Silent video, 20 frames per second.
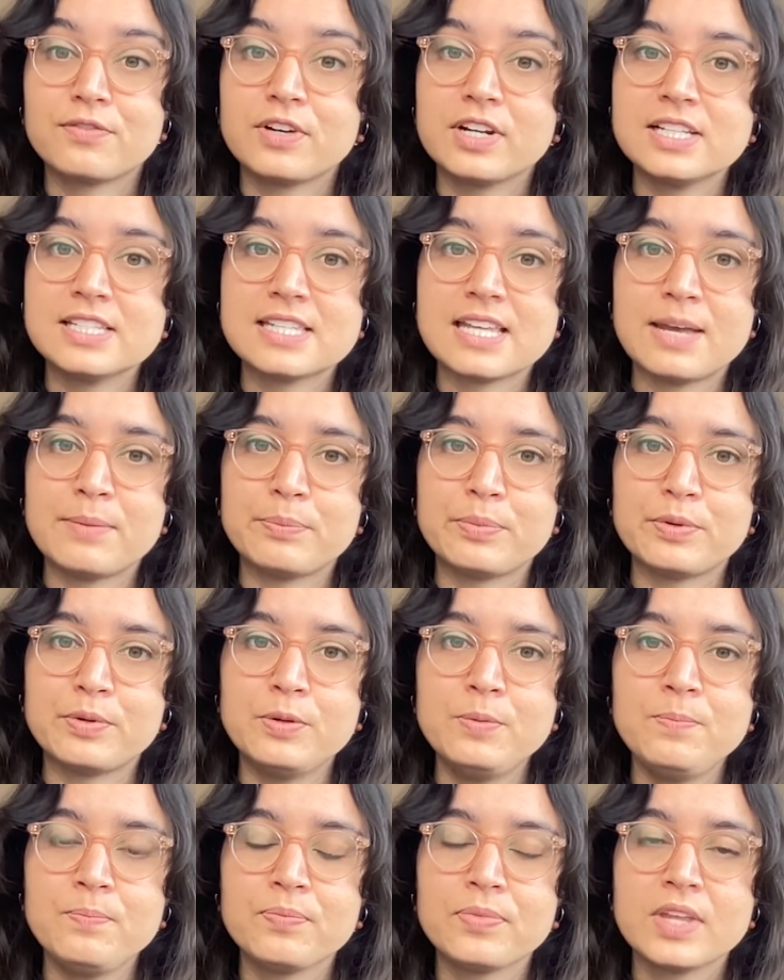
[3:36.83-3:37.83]
For
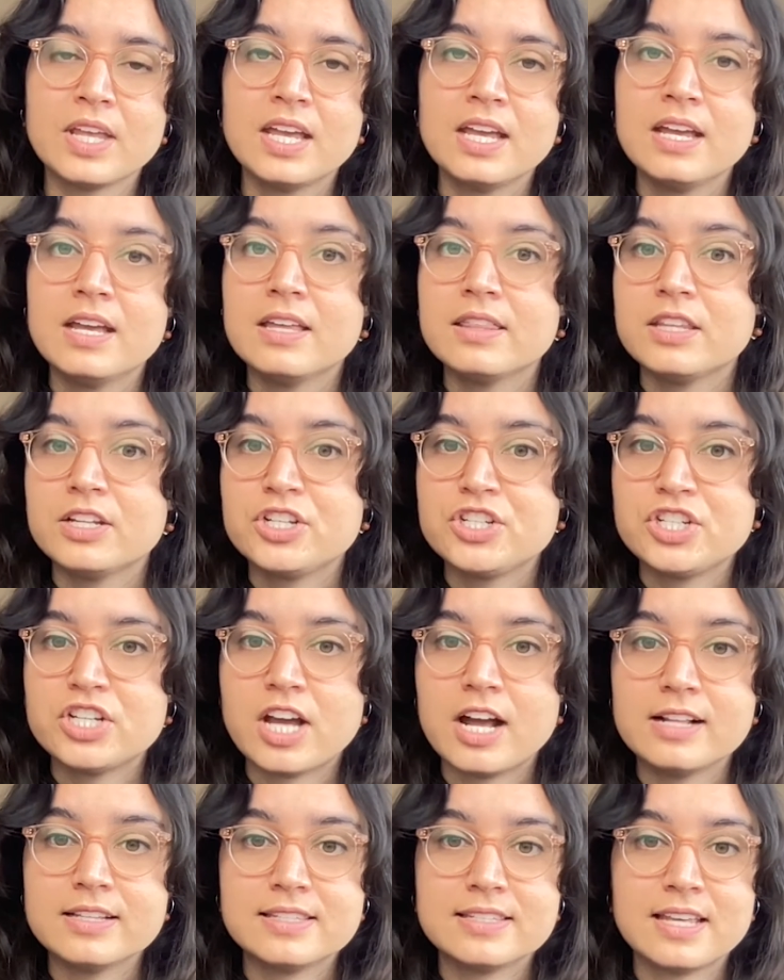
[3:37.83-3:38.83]
example, the
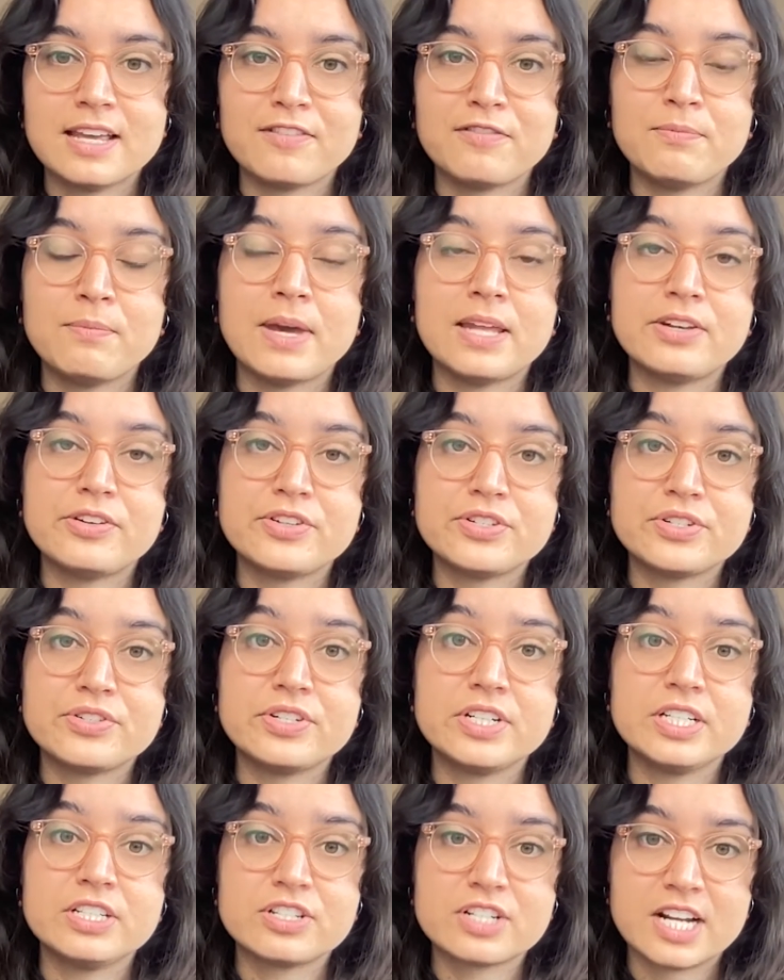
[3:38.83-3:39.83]
Child Safe
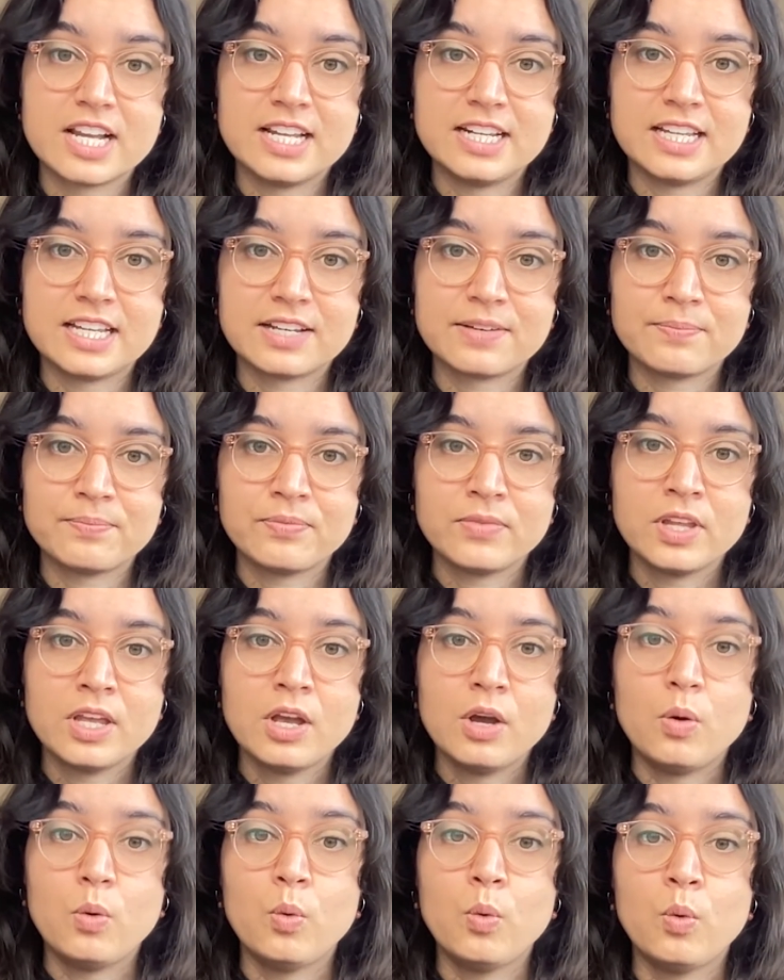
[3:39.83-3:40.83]
mandatory training,
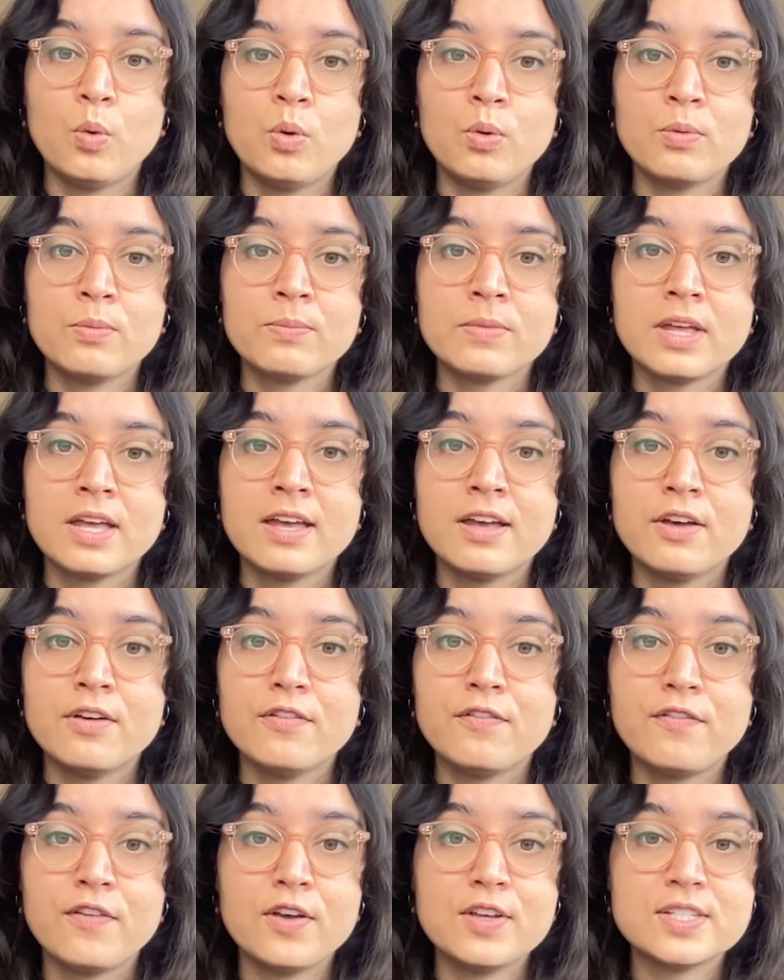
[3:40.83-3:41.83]
or
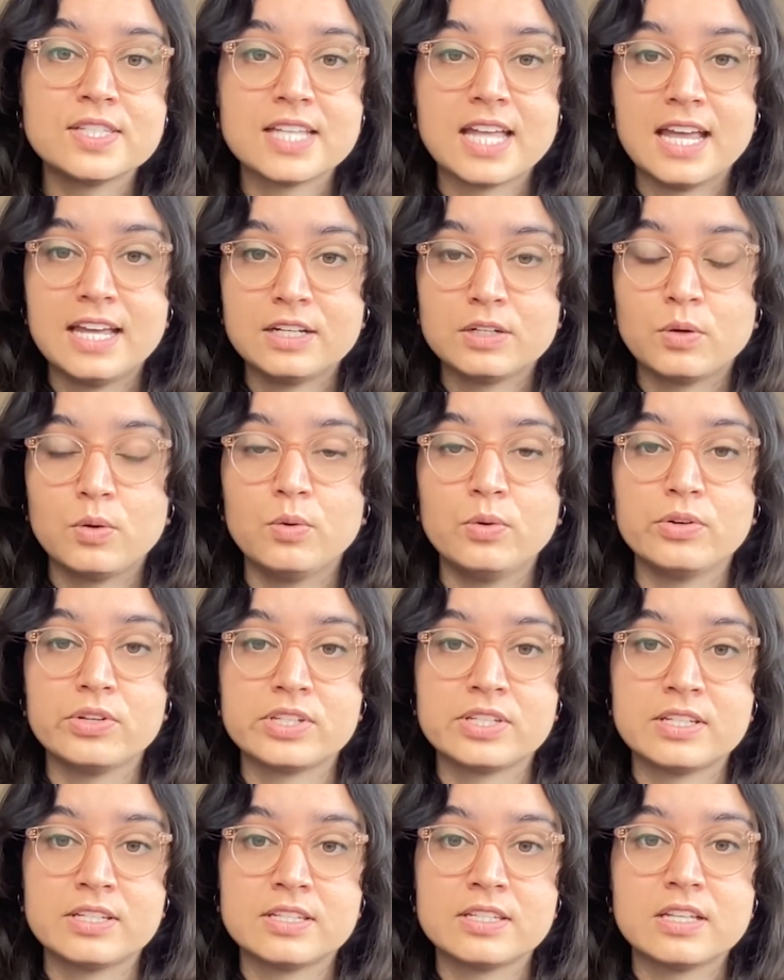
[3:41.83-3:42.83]
first aid
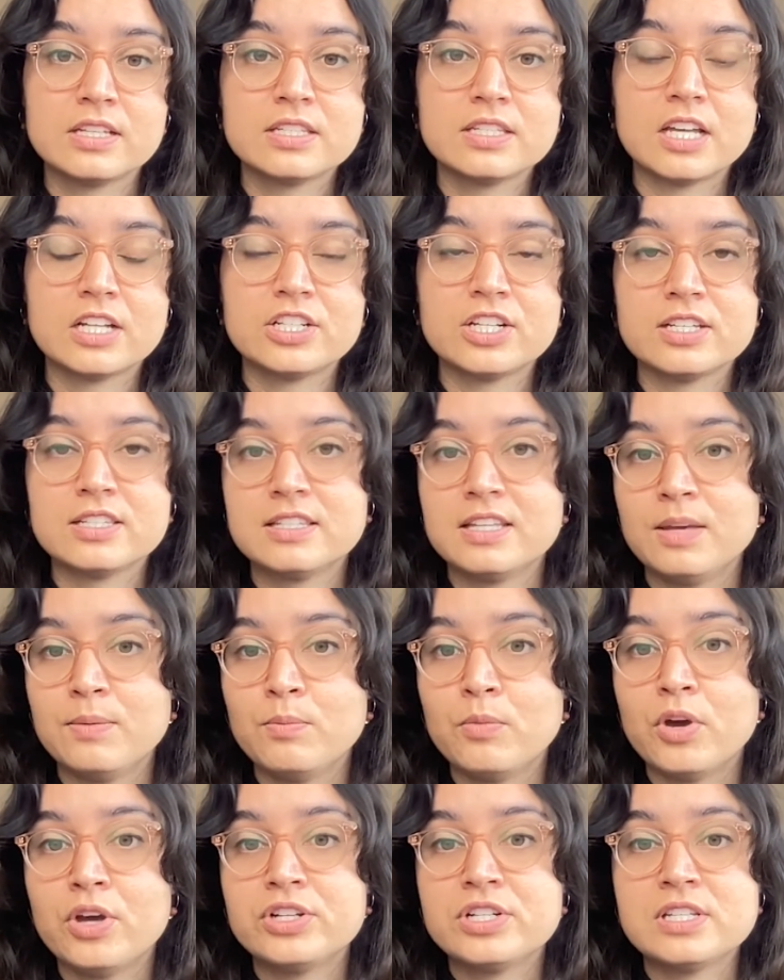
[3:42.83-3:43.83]
courses such as the
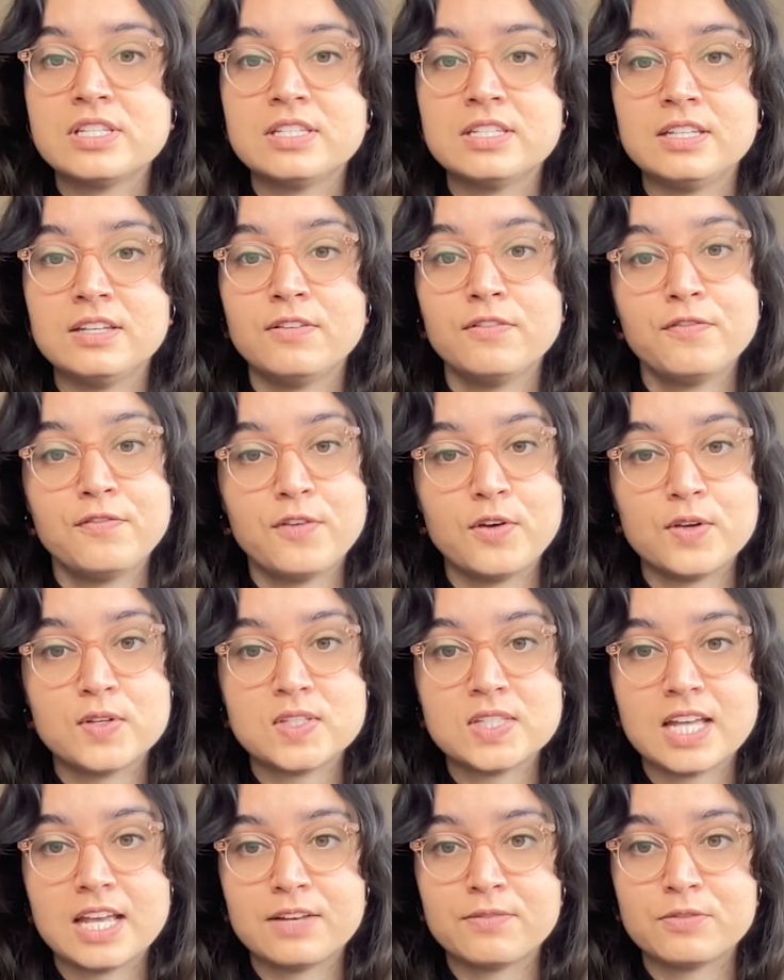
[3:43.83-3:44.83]
Emergency
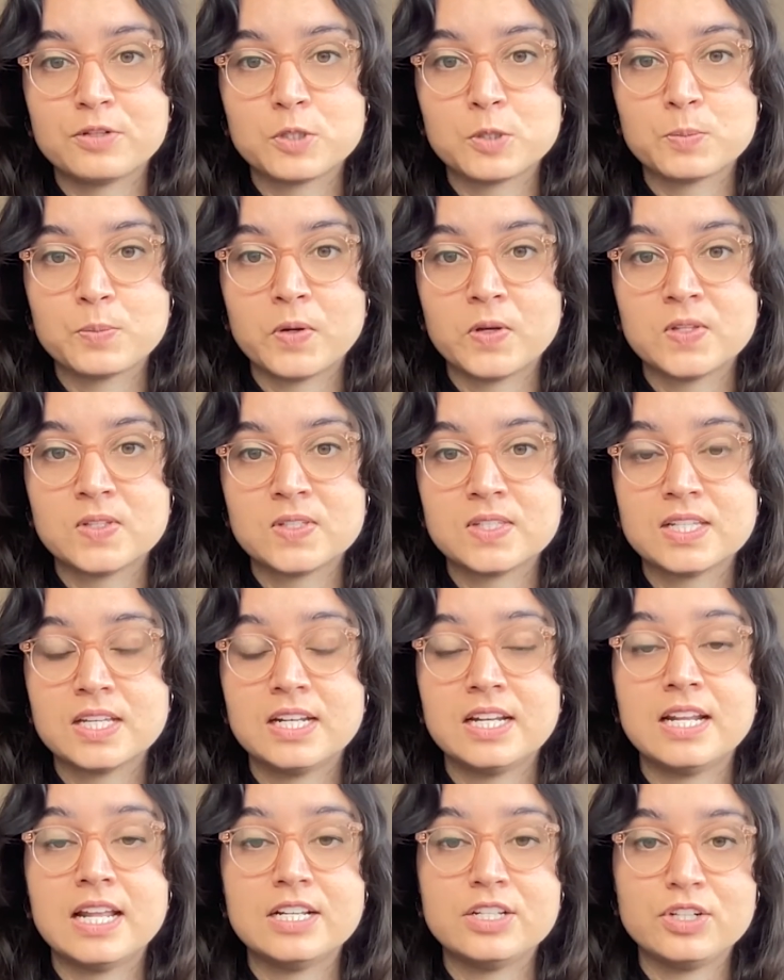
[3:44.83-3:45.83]
First Aid Response
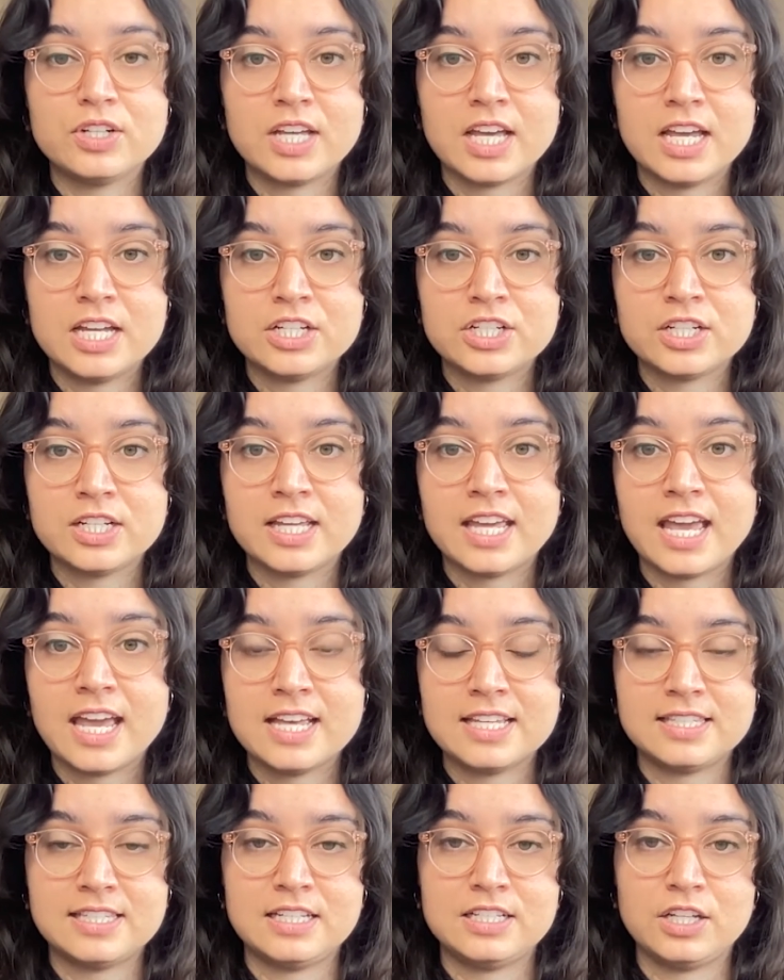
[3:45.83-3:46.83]
in an Education
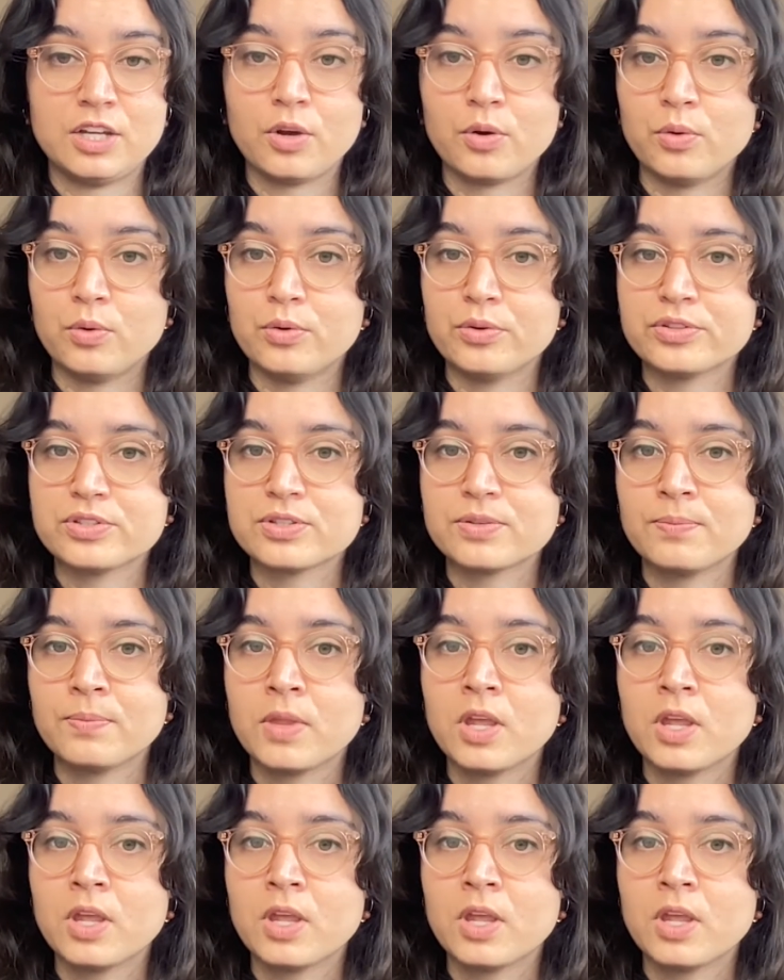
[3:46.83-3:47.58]
Care Setting course,